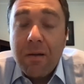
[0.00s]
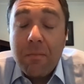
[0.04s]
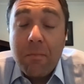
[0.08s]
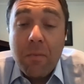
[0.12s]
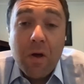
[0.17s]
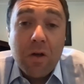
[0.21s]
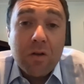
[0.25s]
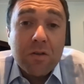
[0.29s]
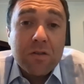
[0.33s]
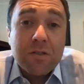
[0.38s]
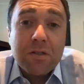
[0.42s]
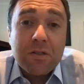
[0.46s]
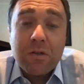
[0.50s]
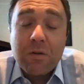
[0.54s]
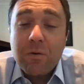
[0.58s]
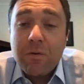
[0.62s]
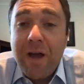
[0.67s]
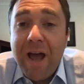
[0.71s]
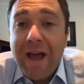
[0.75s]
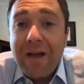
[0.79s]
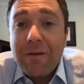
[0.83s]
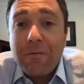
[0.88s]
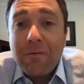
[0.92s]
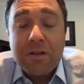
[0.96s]
Also,
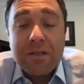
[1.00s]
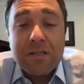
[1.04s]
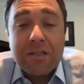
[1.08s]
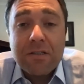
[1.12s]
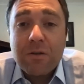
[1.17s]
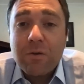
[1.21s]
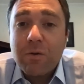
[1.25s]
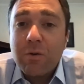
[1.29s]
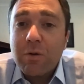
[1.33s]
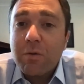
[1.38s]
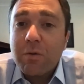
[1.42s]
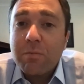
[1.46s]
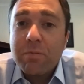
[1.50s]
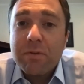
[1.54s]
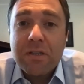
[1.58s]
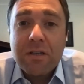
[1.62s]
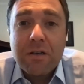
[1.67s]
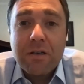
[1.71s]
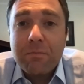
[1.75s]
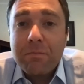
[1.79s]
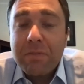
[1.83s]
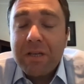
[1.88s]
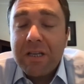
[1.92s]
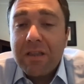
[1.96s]
at-risk groups
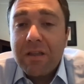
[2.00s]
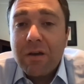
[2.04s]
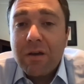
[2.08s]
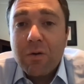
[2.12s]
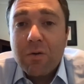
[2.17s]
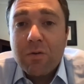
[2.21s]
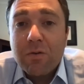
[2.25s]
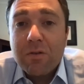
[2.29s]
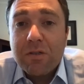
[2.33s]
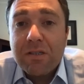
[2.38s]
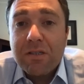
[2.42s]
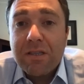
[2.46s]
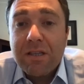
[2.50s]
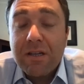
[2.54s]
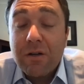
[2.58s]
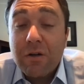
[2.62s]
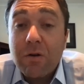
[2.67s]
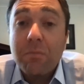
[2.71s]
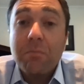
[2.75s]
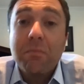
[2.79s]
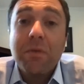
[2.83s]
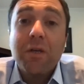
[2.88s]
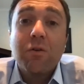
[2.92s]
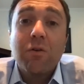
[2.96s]
could be those that
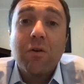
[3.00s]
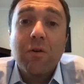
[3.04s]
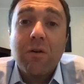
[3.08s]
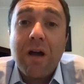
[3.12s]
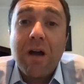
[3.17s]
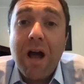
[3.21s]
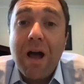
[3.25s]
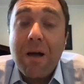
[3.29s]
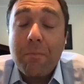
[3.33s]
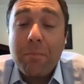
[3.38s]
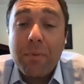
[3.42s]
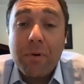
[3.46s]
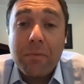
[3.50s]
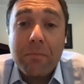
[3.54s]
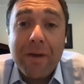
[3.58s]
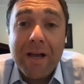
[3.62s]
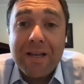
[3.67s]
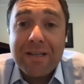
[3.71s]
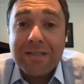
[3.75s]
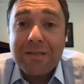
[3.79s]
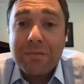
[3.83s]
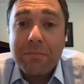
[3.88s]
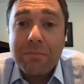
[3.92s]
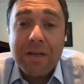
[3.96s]
are
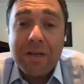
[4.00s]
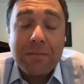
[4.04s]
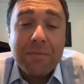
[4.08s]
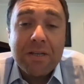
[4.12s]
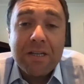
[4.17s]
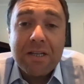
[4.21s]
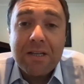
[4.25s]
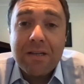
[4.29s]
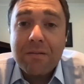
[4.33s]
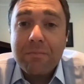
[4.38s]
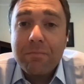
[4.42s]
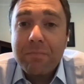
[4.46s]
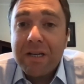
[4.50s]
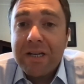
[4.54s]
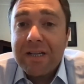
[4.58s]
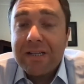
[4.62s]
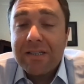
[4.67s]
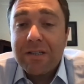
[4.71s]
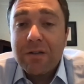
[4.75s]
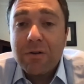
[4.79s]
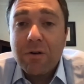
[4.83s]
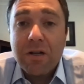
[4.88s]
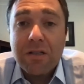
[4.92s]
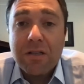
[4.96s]
immunocompromised, maybe because
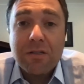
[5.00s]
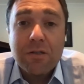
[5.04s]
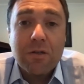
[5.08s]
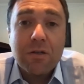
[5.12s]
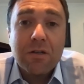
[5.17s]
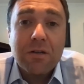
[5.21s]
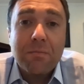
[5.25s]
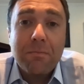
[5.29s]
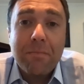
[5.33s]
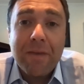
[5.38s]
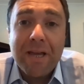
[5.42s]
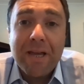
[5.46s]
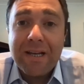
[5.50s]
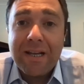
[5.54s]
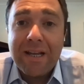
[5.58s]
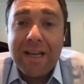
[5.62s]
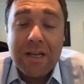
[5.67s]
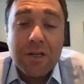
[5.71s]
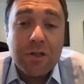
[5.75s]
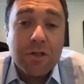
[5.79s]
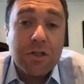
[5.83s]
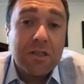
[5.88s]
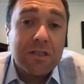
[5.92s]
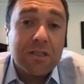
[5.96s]
they're on certain
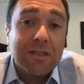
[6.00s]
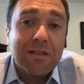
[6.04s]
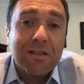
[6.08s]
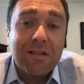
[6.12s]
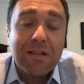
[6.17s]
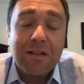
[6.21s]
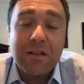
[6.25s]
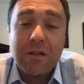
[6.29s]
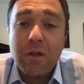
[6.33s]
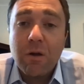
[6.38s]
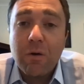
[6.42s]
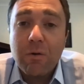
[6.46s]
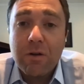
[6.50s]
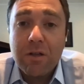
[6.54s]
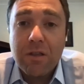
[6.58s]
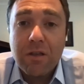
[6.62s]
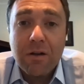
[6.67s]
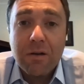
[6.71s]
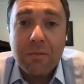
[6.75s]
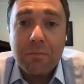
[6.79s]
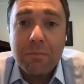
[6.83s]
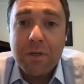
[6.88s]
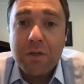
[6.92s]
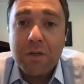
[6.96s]
medications that lower
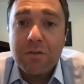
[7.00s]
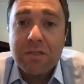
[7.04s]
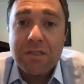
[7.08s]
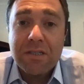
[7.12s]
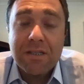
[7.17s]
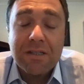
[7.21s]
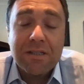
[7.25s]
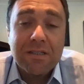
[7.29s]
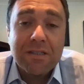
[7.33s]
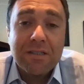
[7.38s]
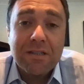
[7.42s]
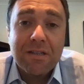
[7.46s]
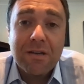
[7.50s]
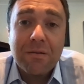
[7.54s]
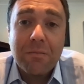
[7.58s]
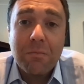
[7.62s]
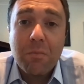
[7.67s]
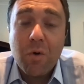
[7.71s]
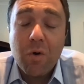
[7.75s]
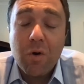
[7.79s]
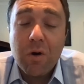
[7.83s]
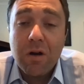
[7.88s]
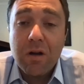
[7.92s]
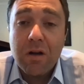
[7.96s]
their immune system,
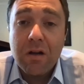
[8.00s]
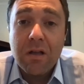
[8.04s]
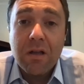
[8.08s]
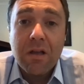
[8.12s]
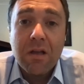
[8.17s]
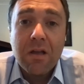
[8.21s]
or